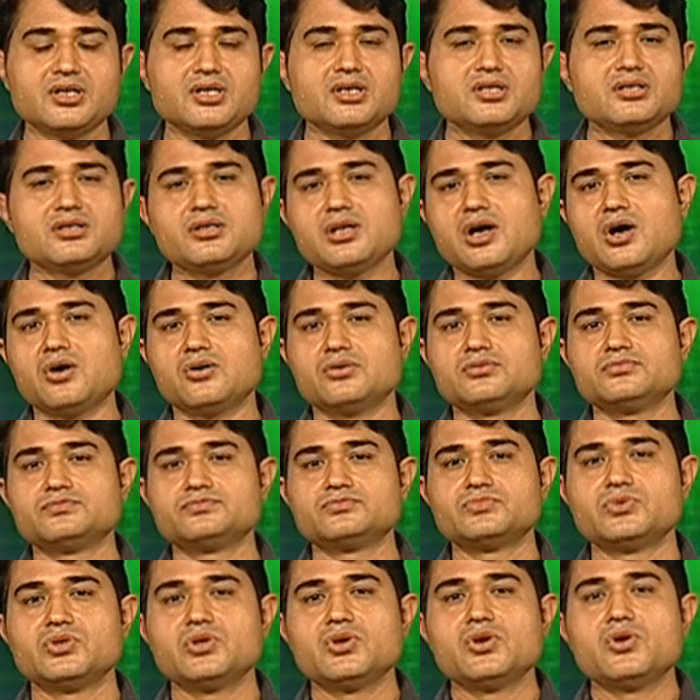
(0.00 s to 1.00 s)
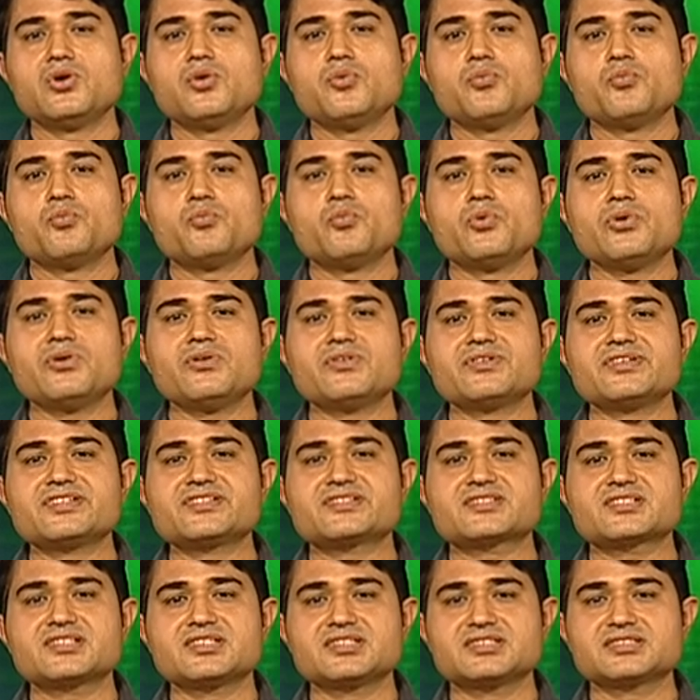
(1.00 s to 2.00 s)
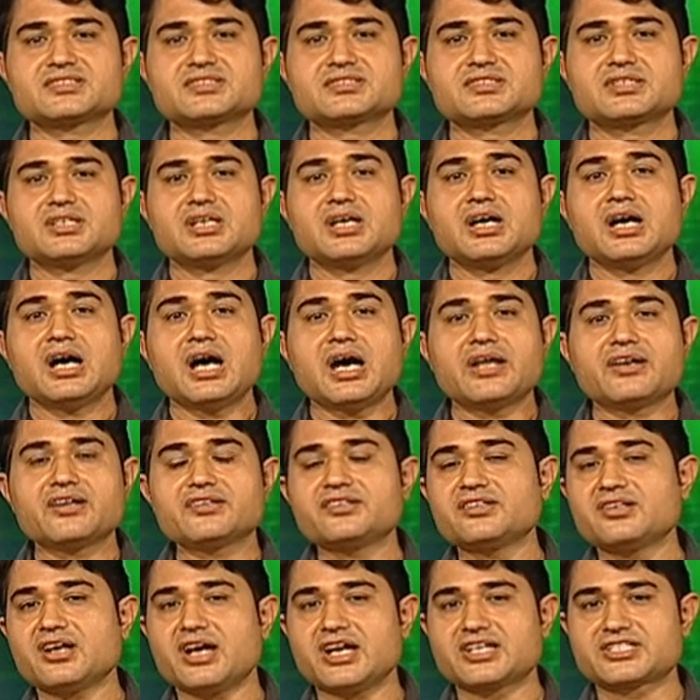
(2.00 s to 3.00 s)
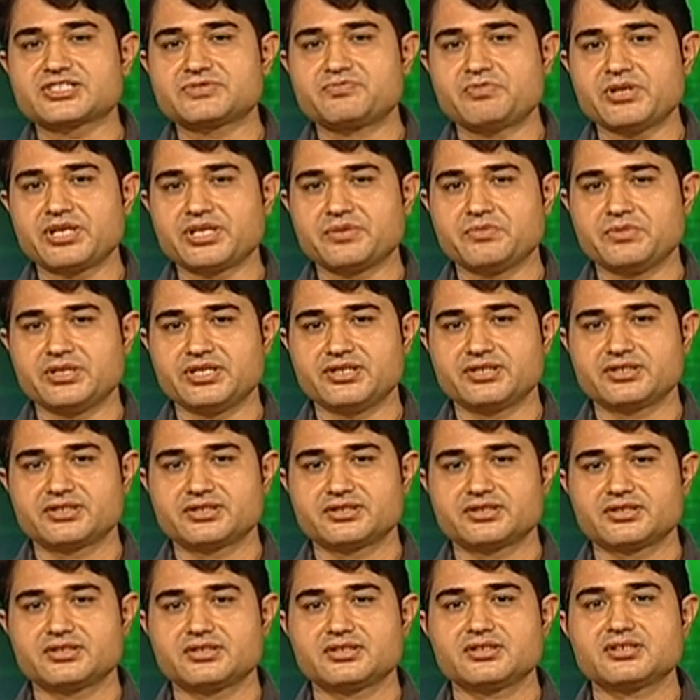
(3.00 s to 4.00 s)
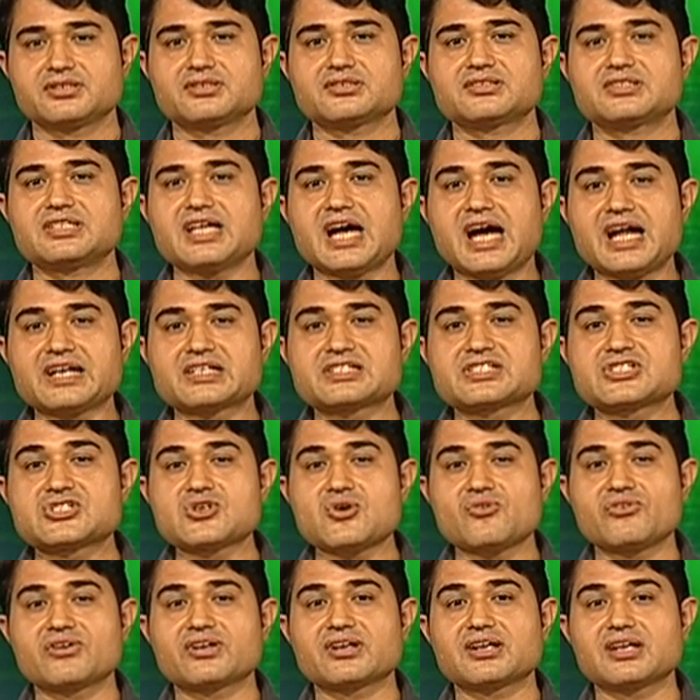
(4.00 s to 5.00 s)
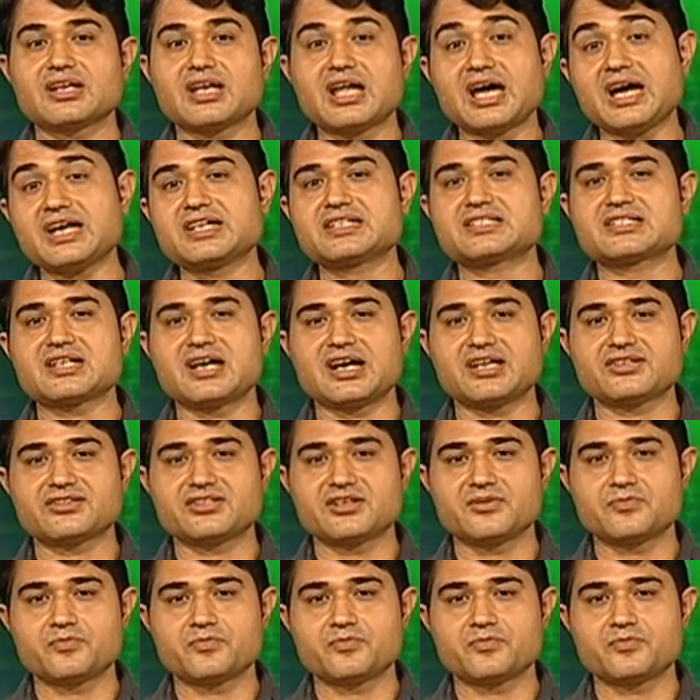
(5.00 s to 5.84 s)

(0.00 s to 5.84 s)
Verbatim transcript: Now, we will discuss another experiment that shower light on the